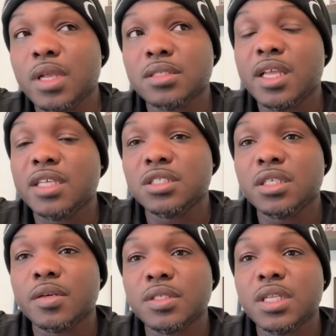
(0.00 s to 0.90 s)

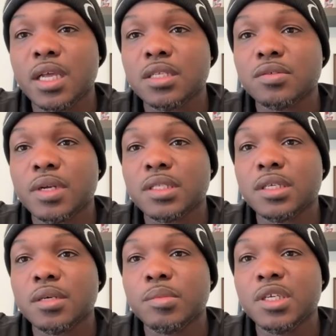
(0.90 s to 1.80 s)
legendary status right
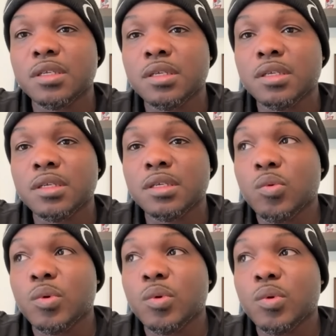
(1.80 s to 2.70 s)
there, man.
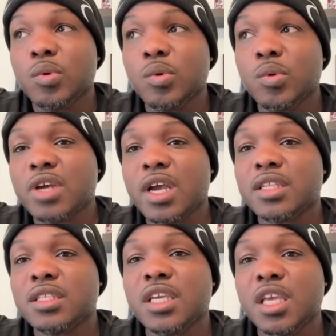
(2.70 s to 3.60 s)
When people
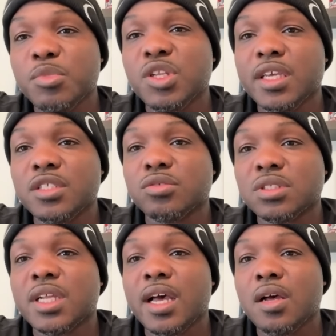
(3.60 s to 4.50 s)
try to emulate your
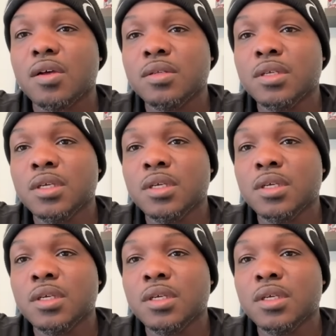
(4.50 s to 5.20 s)
style, you